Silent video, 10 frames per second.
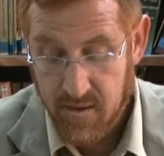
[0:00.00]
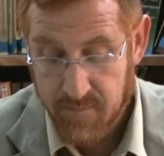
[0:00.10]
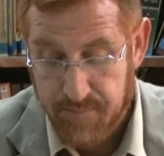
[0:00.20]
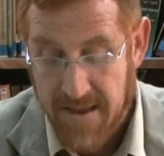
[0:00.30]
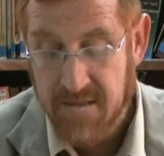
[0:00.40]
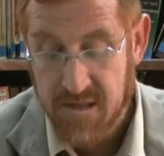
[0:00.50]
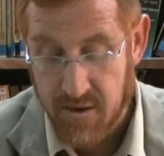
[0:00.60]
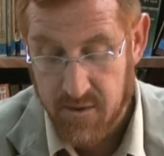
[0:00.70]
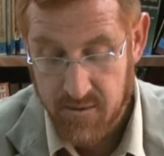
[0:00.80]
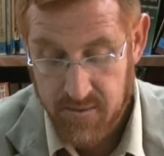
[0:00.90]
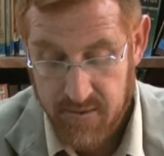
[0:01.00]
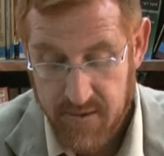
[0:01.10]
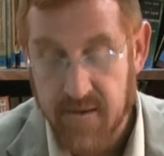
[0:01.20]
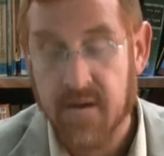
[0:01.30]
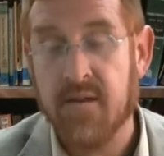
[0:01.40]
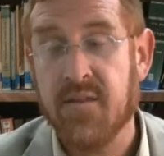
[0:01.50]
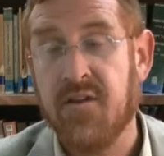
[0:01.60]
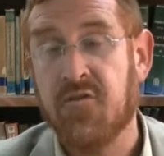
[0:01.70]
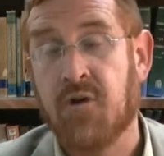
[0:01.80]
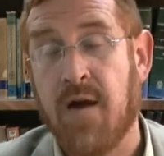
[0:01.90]
Betzer in
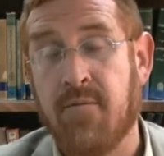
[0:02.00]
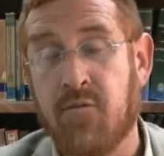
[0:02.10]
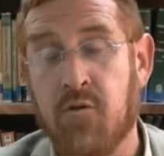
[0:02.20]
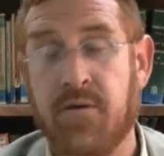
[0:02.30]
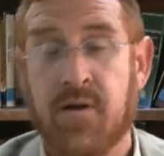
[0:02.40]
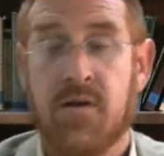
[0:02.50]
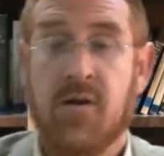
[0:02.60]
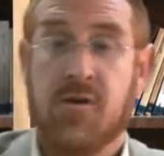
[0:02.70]
the tribe of Reuven.